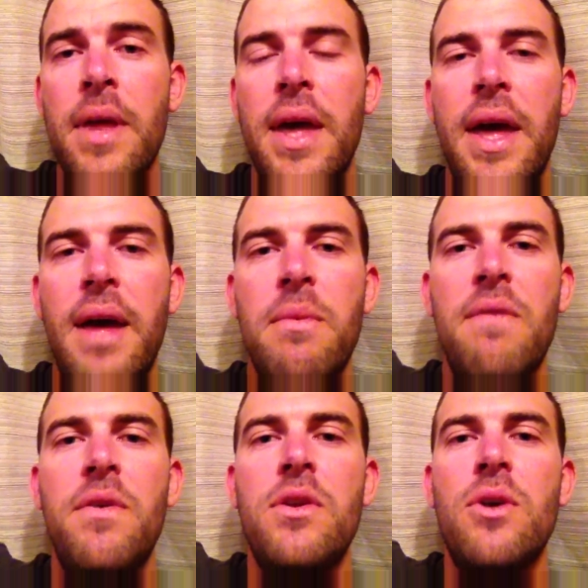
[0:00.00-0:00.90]

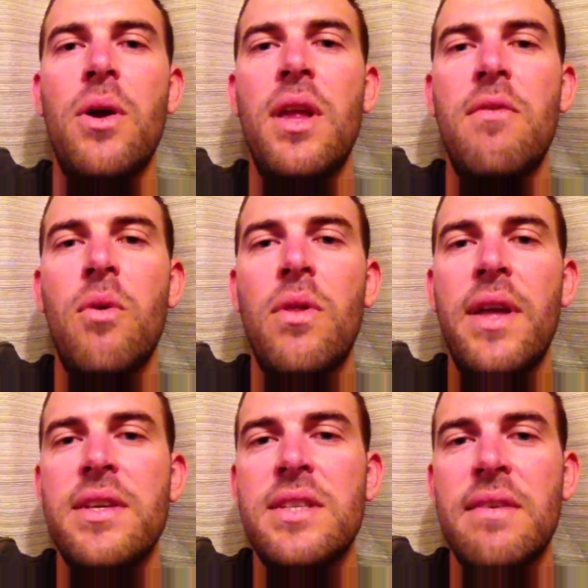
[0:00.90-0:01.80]
if you don't have all of
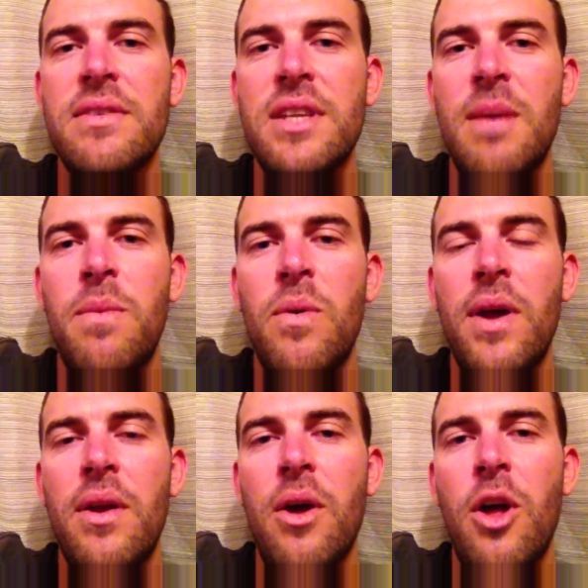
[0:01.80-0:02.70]
that stuff set up
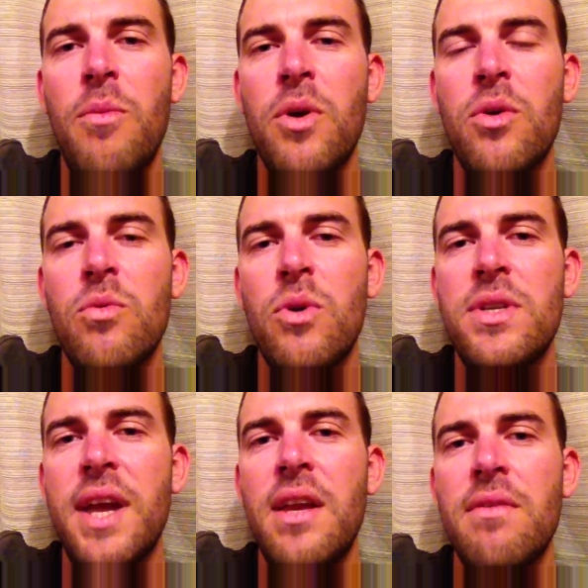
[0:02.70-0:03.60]
around home, a good
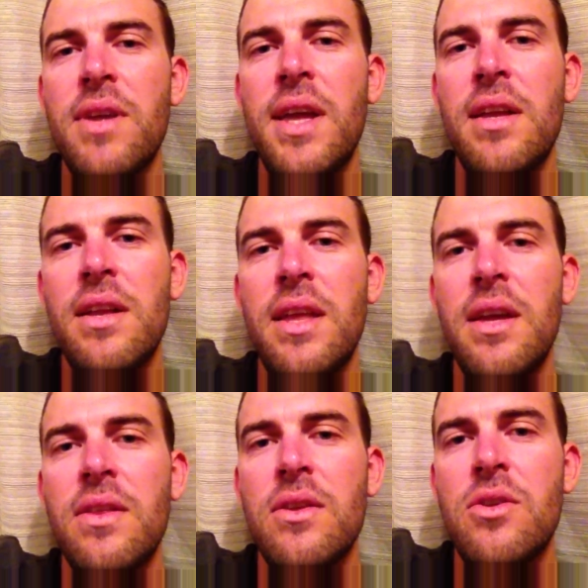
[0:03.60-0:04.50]
routine of
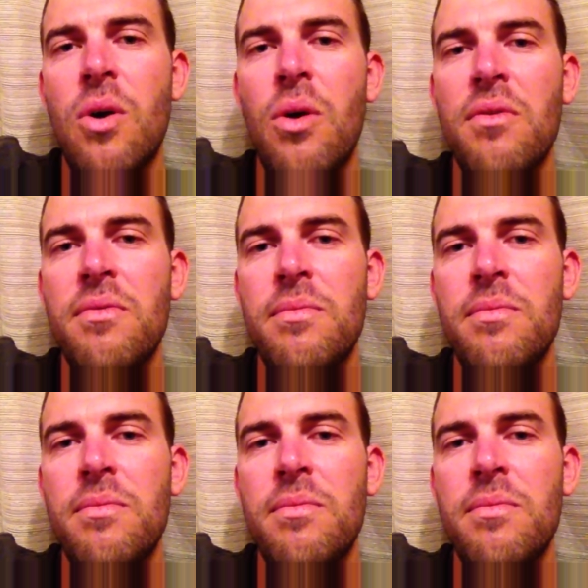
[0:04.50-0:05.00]
kenneling and the dog,